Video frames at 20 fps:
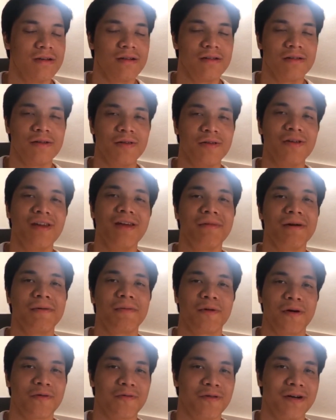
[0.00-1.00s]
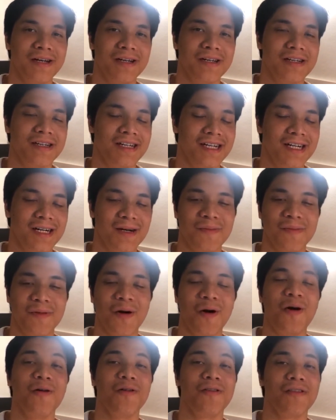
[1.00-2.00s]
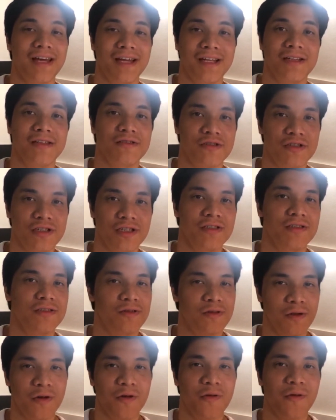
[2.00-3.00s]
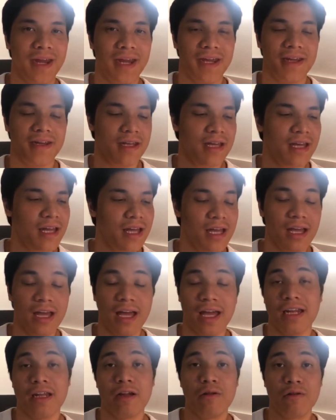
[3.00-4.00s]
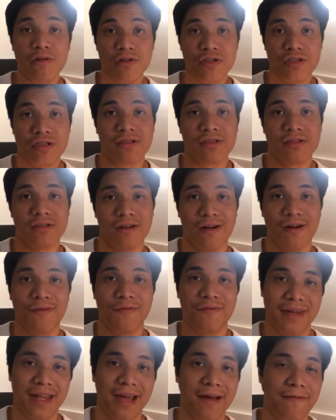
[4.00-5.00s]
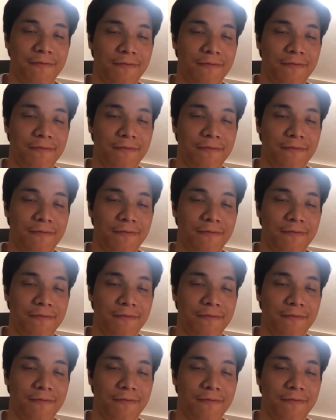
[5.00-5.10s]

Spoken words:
You get my point, right? All that just to create an illusion of depth.